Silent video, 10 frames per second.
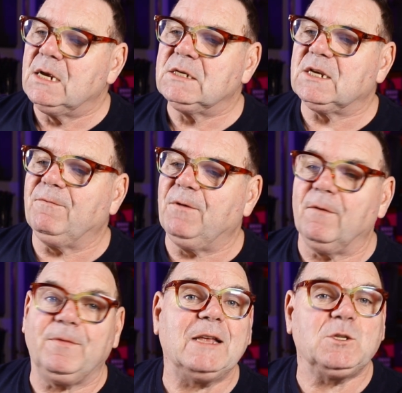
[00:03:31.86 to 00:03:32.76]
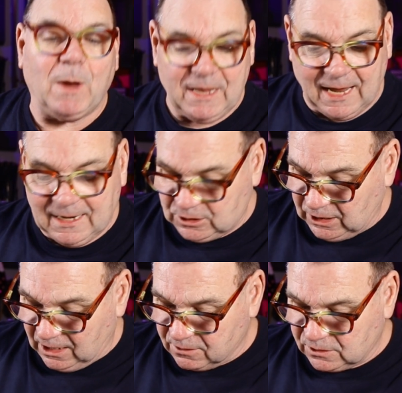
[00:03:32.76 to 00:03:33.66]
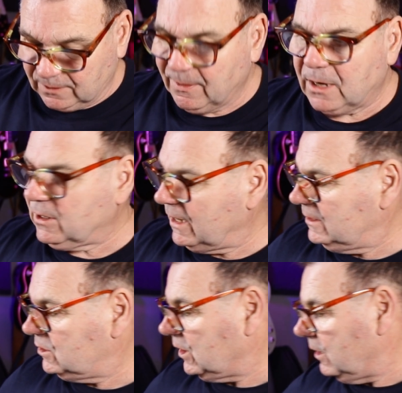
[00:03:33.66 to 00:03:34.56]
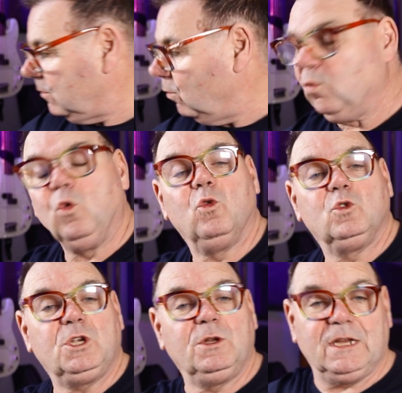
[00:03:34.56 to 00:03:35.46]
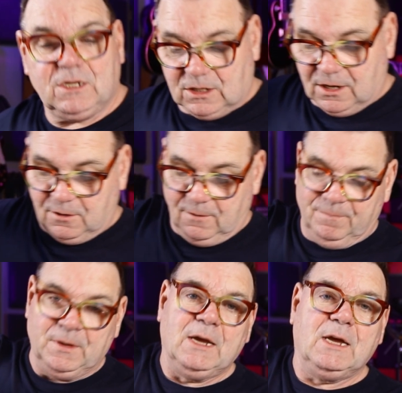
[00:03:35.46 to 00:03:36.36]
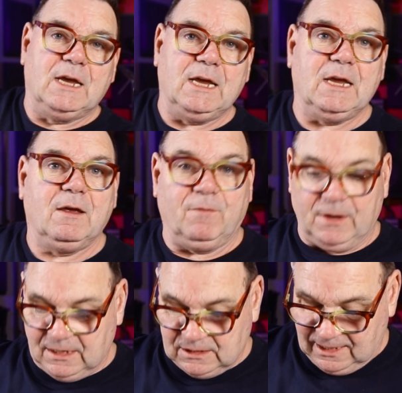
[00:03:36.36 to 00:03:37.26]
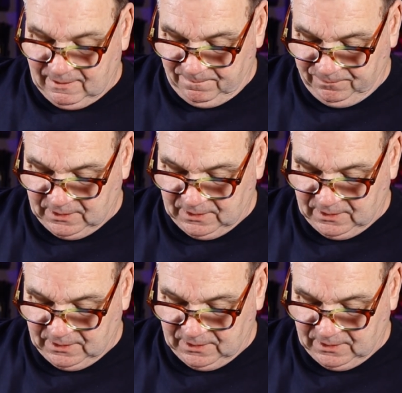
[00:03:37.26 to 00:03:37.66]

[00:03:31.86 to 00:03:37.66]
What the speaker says: So far, that's where the energy goes. Okay, so all you need to know for the exam